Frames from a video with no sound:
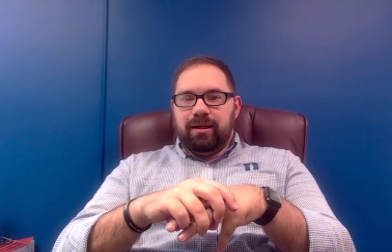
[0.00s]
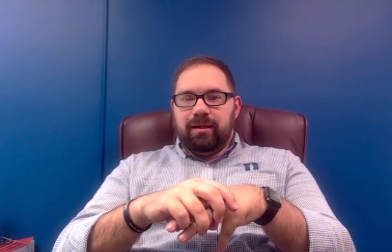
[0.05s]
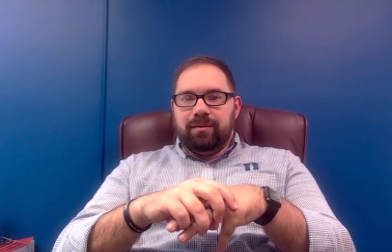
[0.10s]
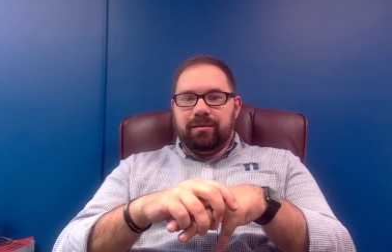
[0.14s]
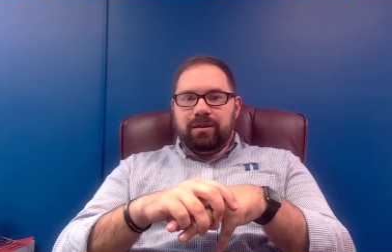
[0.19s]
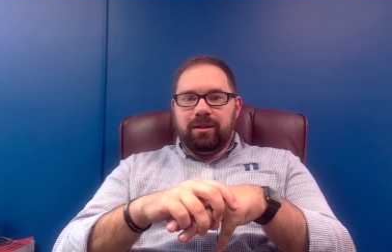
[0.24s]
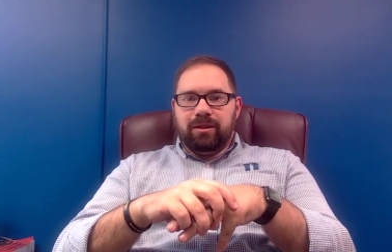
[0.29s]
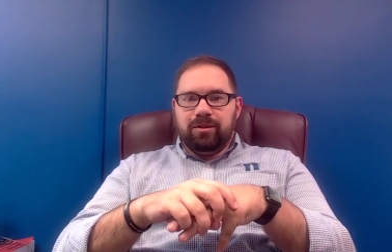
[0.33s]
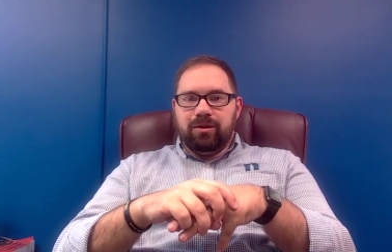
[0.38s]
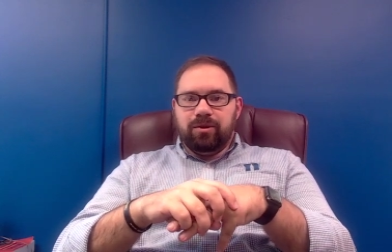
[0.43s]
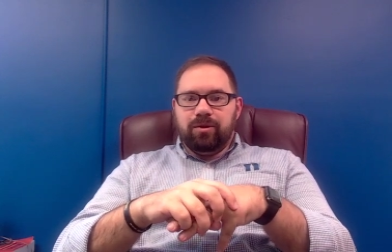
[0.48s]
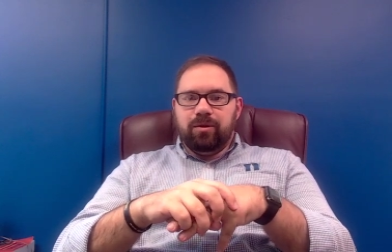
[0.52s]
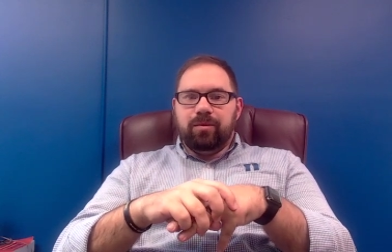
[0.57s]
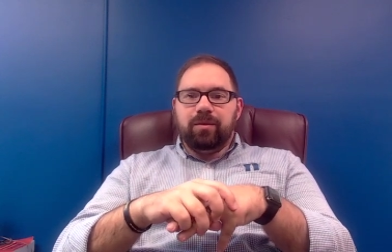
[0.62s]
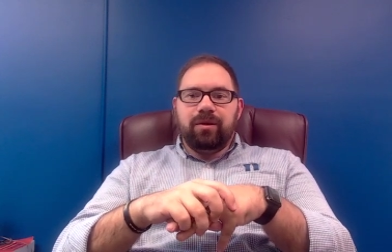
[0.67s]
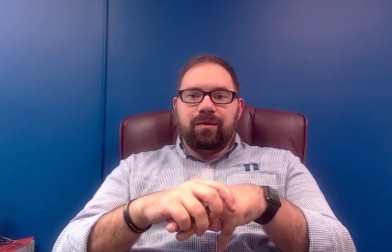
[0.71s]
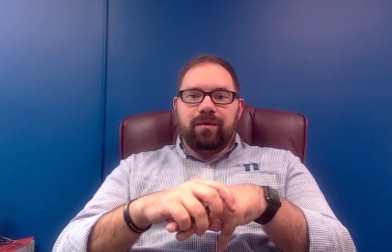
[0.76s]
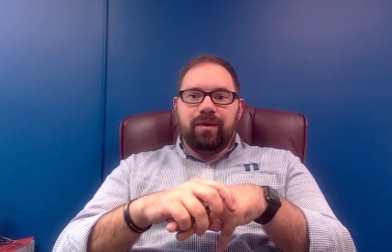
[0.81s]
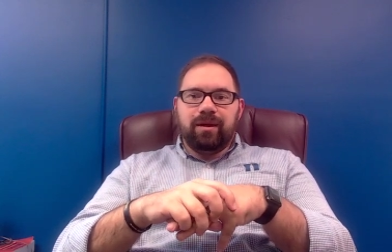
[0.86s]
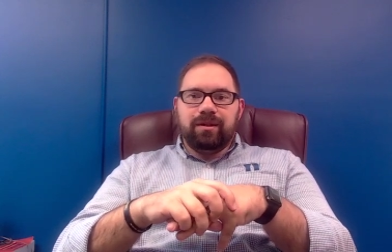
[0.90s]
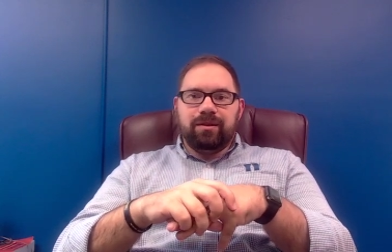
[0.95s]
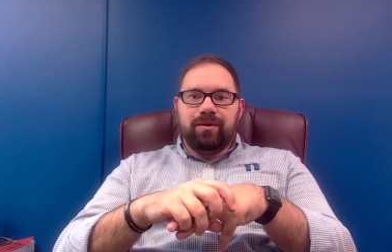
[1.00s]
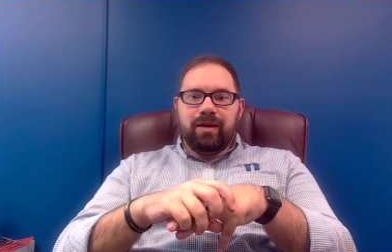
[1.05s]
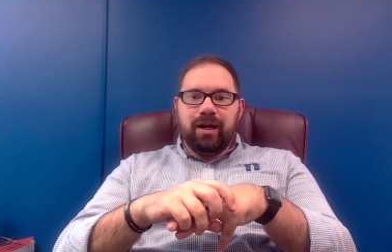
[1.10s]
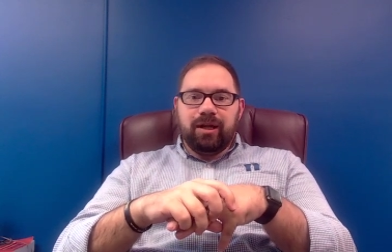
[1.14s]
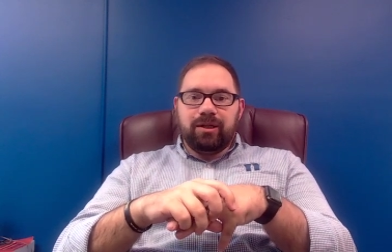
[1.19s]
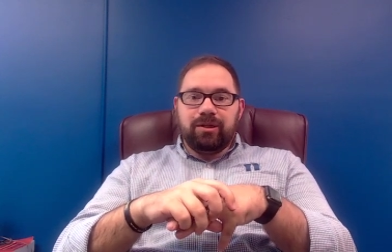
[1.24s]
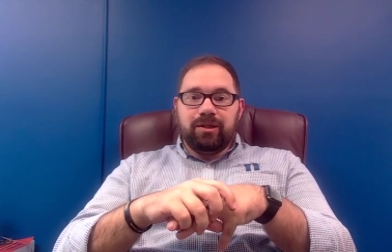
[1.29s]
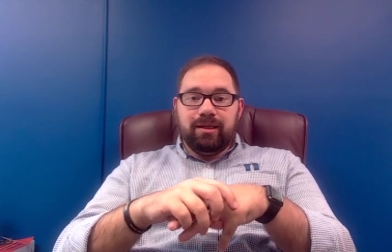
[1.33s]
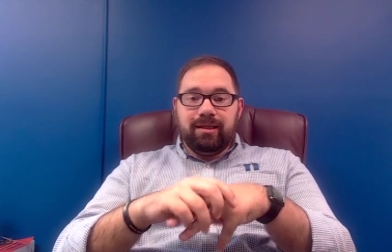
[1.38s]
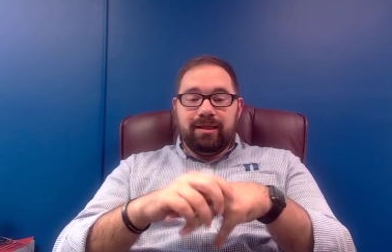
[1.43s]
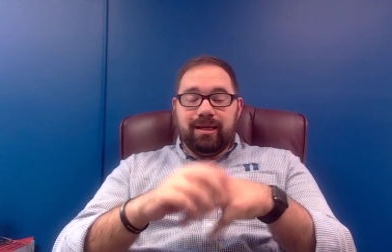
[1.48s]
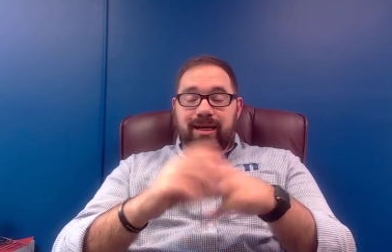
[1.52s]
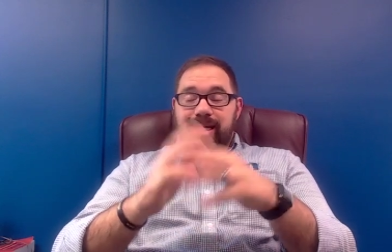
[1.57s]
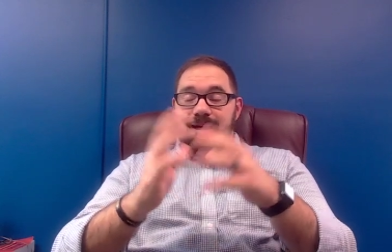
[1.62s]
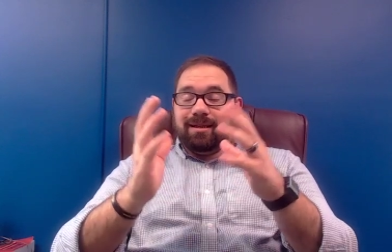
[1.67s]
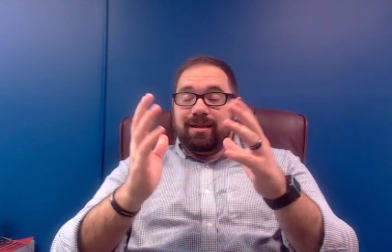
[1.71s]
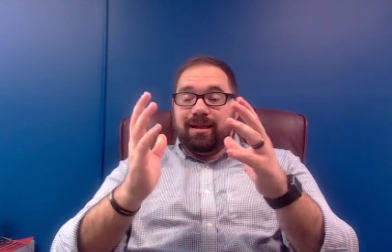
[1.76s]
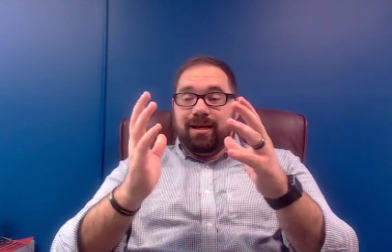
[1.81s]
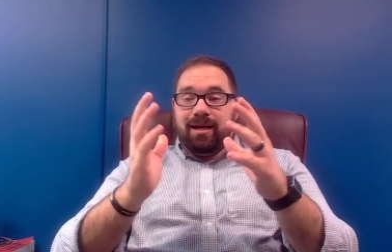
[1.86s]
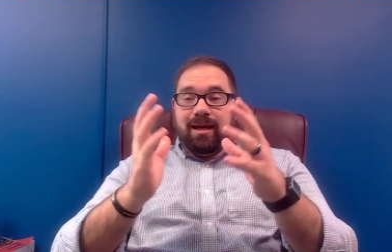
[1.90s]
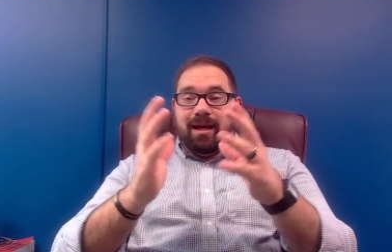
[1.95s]
empty tomb and the resurrection,
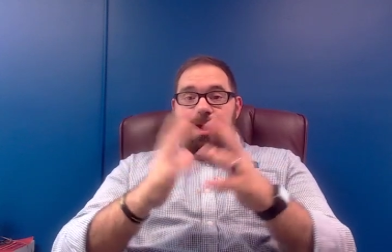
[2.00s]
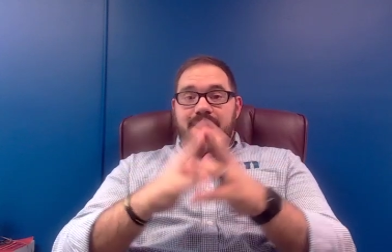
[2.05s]
then